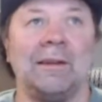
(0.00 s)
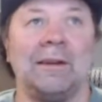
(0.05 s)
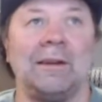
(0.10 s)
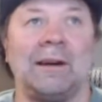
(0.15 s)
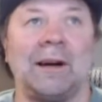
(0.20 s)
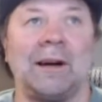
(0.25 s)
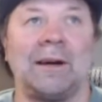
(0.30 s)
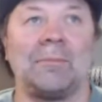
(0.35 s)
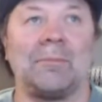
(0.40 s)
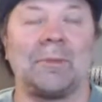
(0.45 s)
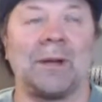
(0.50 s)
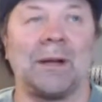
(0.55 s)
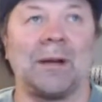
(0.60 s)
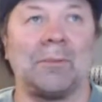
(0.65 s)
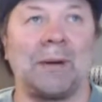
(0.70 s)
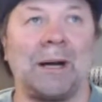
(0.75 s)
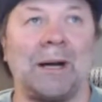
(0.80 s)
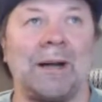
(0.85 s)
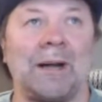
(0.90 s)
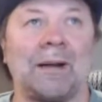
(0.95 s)
I'm going to
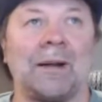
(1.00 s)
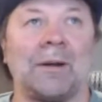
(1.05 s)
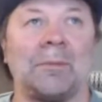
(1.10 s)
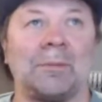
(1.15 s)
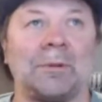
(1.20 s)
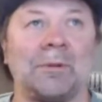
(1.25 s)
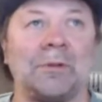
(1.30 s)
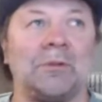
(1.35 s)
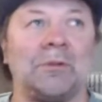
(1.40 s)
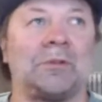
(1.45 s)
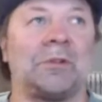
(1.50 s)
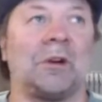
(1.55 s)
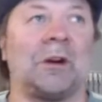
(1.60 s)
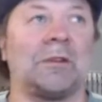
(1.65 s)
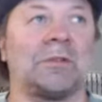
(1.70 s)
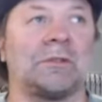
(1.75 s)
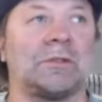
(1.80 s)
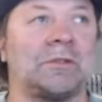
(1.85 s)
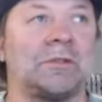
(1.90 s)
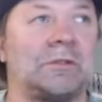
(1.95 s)
buy a couple new
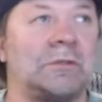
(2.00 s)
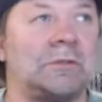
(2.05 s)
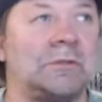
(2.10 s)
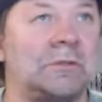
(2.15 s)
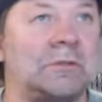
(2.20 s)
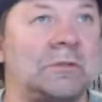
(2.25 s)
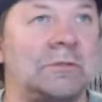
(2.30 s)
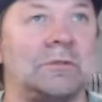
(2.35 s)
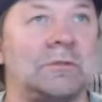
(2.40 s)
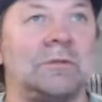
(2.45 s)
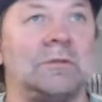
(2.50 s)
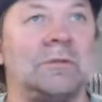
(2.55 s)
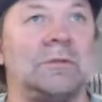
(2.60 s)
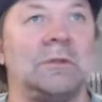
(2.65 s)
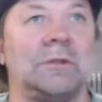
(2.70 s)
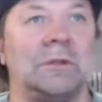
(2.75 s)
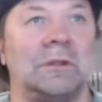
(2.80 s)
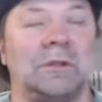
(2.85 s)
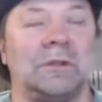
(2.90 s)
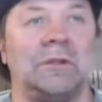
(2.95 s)
trucks.
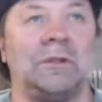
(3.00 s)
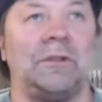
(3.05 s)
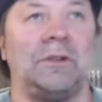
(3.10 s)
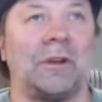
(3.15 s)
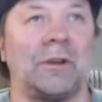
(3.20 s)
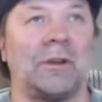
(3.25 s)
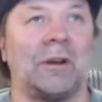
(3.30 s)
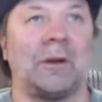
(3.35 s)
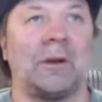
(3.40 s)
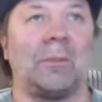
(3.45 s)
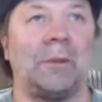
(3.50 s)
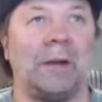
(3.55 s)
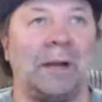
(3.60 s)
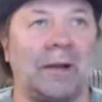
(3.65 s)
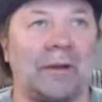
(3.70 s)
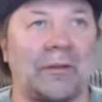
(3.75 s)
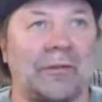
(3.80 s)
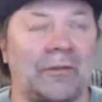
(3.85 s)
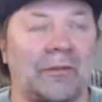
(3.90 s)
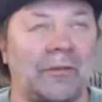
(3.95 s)
You're going to pay
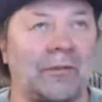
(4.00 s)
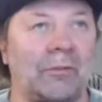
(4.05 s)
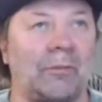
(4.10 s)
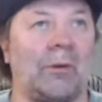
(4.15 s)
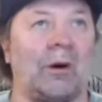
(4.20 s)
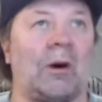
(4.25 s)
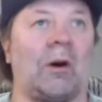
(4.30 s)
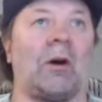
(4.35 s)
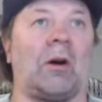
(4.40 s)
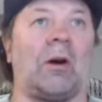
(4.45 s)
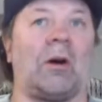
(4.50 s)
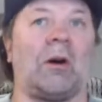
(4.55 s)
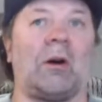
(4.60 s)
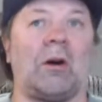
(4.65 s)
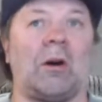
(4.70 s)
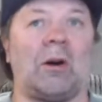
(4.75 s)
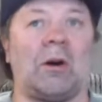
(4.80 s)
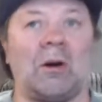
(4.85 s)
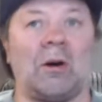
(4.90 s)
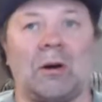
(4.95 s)
a
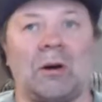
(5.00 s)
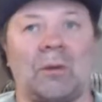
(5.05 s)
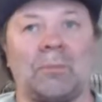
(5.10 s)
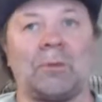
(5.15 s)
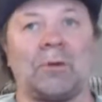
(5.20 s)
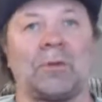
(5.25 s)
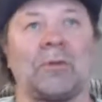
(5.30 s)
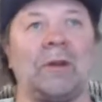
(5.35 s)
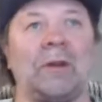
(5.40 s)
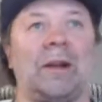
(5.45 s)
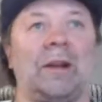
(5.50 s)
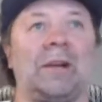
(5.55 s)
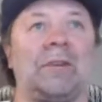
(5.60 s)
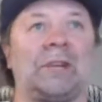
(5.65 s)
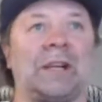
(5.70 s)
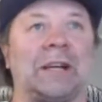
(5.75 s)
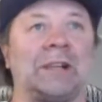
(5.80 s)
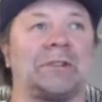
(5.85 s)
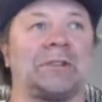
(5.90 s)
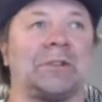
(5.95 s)
small
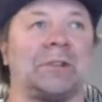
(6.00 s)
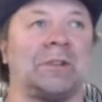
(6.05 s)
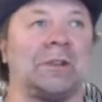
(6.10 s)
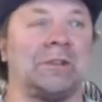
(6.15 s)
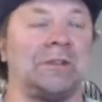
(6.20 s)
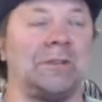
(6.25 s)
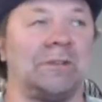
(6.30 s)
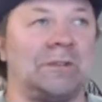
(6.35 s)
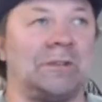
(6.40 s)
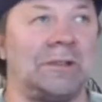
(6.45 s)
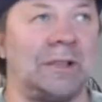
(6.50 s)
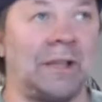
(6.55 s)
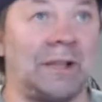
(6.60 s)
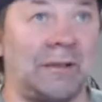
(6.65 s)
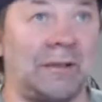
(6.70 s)
percentage extra. And,